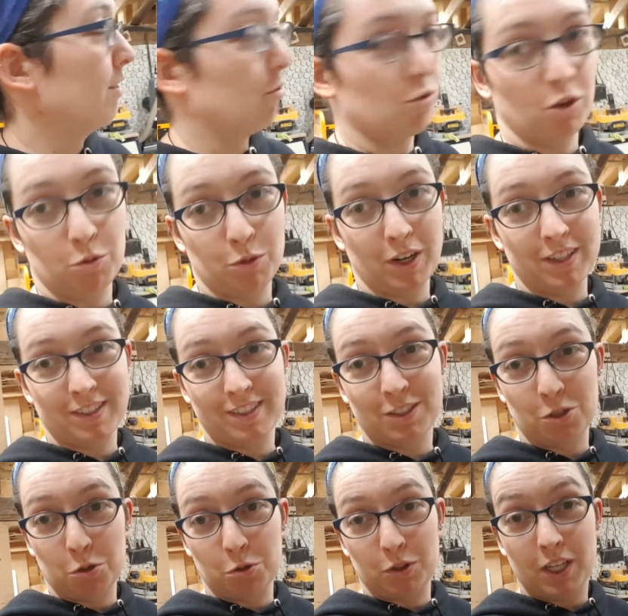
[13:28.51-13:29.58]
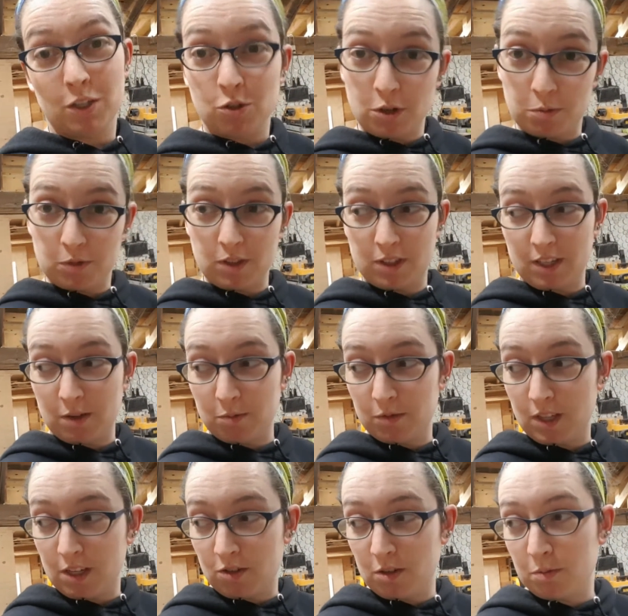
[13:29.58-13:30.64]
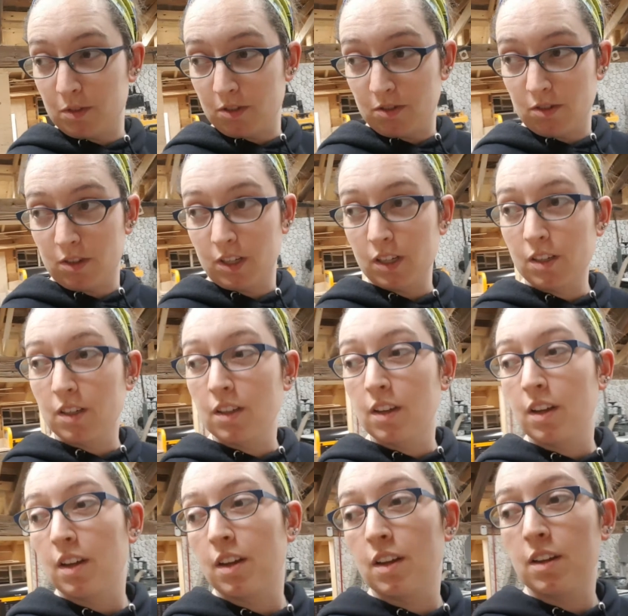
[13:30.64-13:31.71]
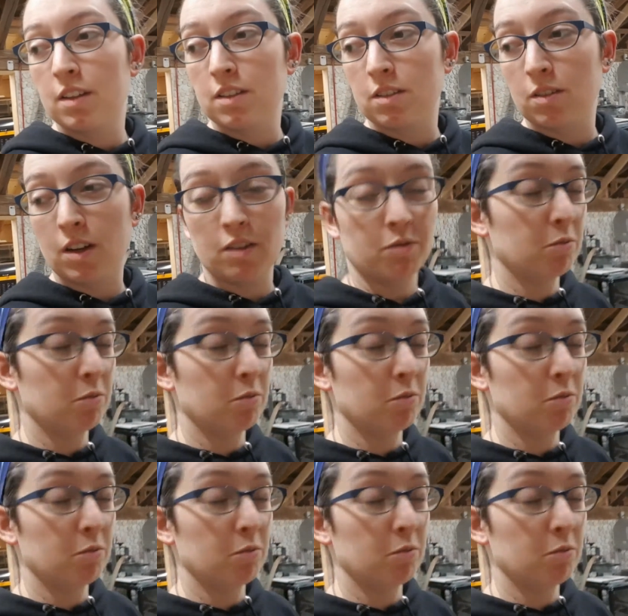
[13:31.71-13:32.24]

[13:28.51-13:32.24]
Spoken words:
drill press, so they trip their circuit. So I